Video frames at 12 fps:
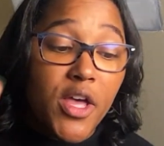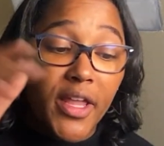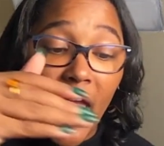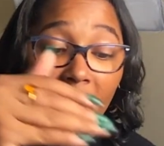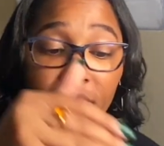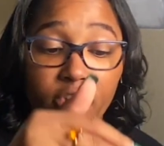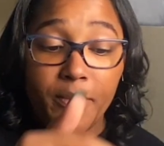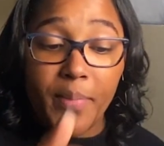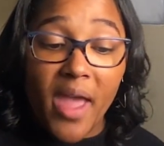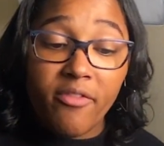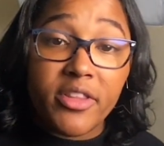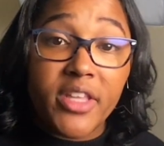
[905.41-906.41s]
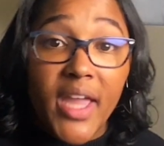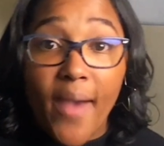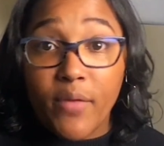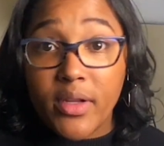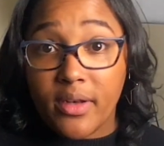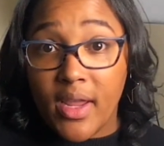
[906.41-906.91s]
gathered up everything I
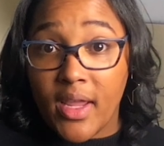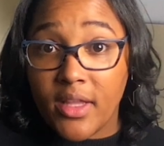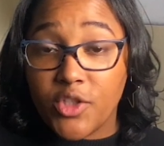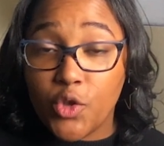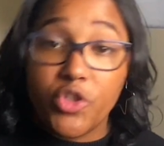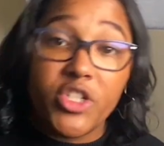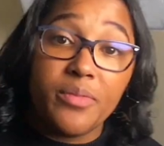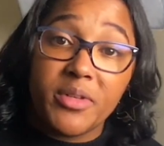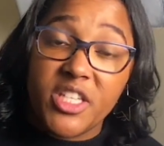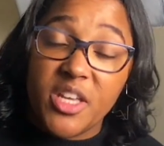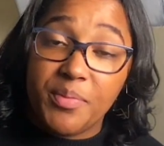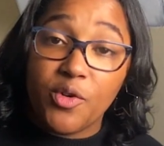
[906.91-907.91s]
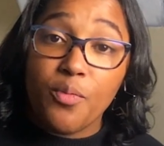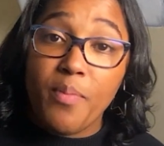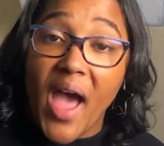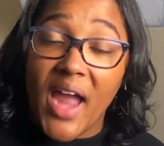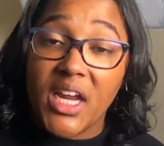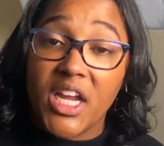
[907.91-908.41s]
would need to ship a typical
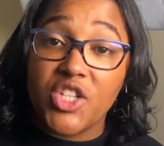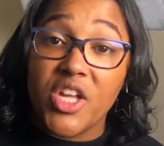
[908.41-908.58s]
package,